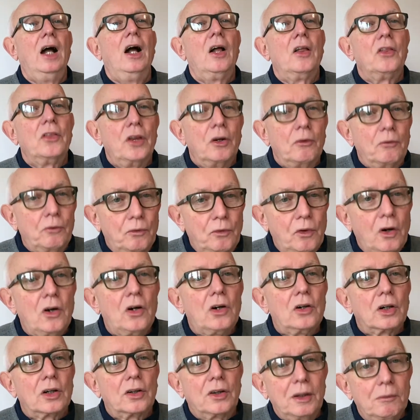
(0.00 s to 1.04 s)
The
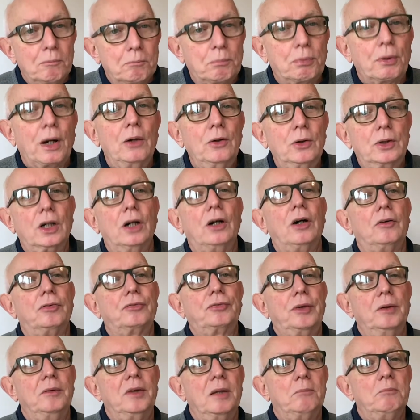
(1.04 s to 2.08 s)
rock that broke off
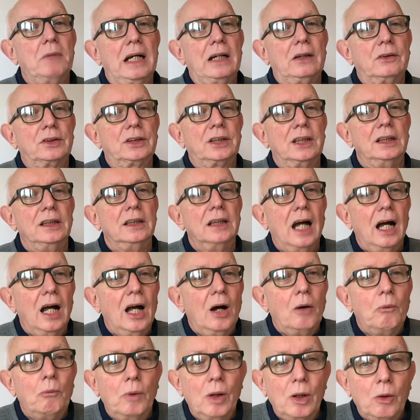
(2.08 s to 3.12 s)
from the mountain
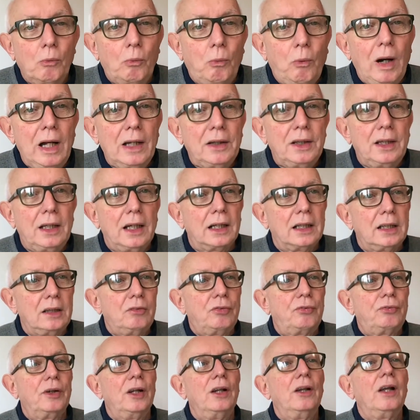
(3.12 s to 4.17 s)
will one day
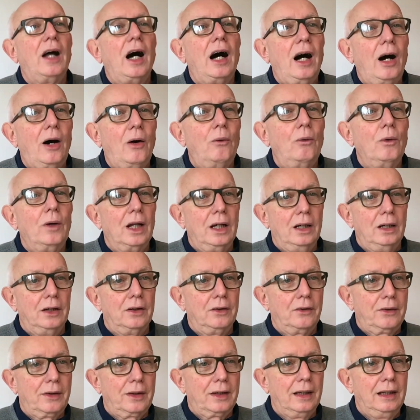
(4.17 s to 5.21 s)
fill the whole
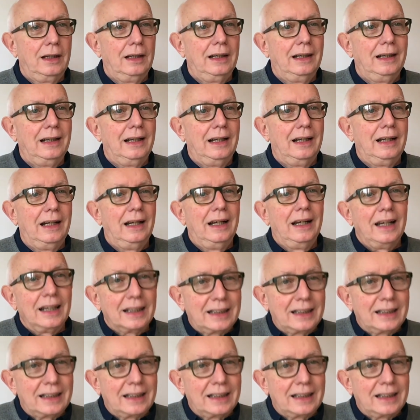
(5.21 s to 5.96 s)
earth, a